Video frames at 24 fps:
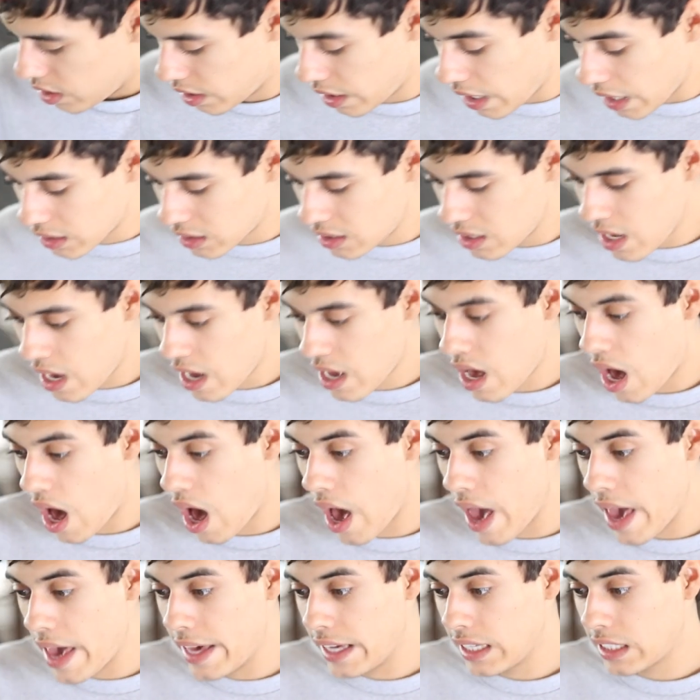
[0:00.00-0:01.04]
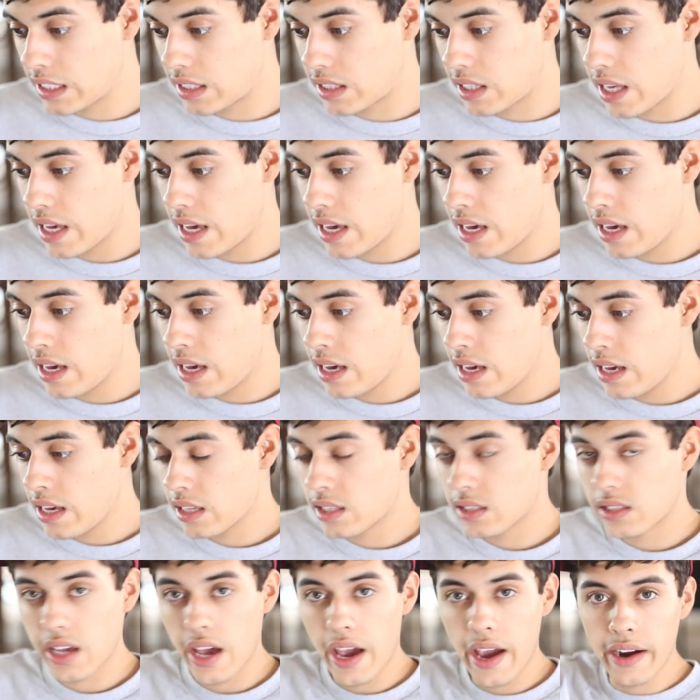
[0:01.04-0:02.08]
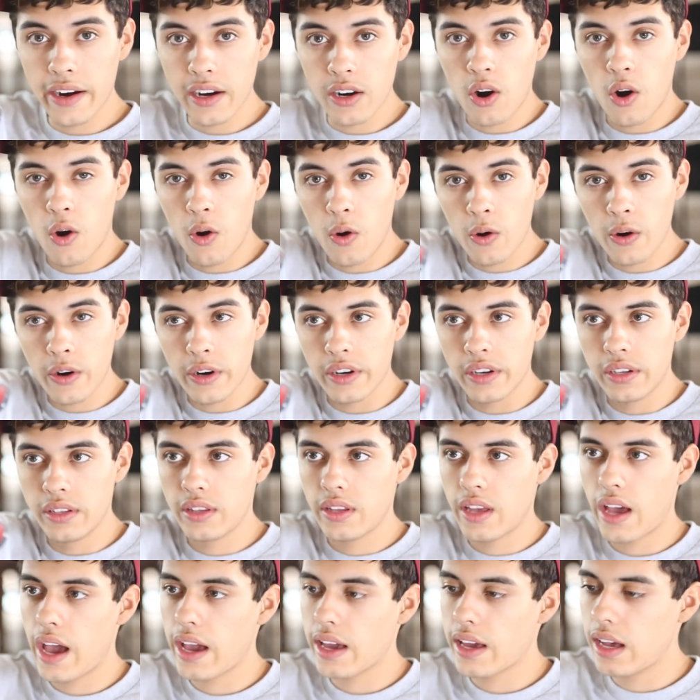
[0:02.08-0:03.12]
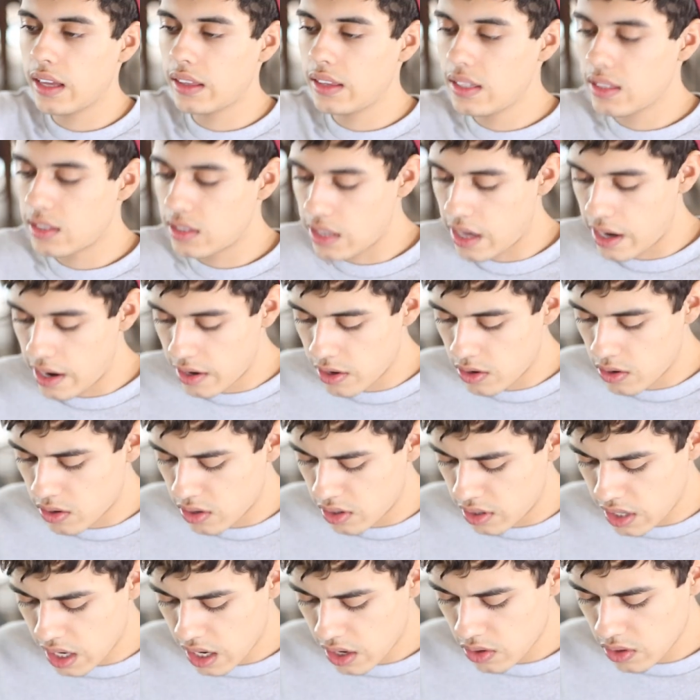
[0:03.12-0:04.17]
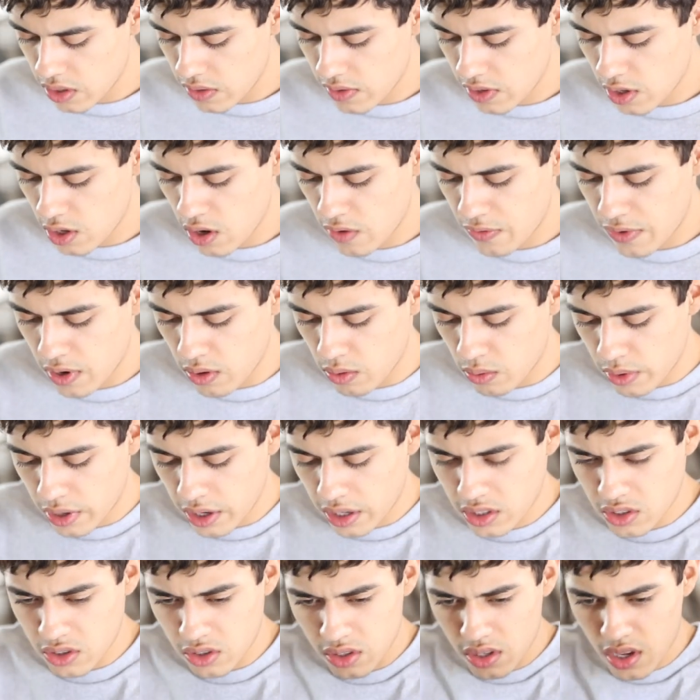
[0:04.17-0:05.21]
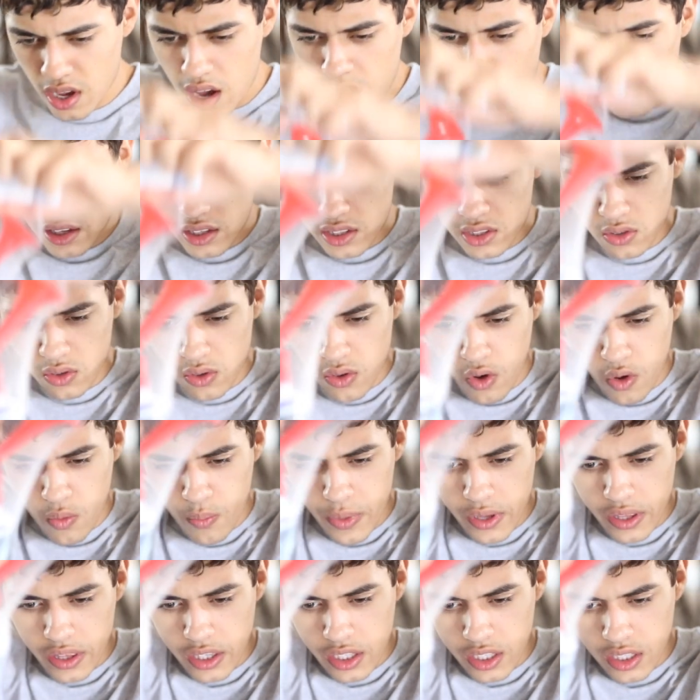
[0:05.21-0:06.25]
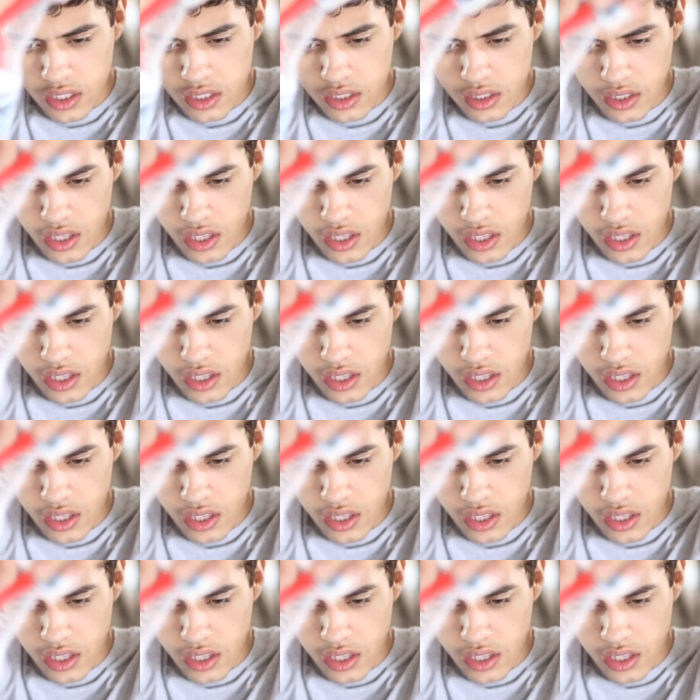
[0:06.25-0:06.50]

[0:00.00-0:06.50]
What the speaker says: The next thing I got is this air horn. I got this air horn. I don't even know if it works or not. Let's open this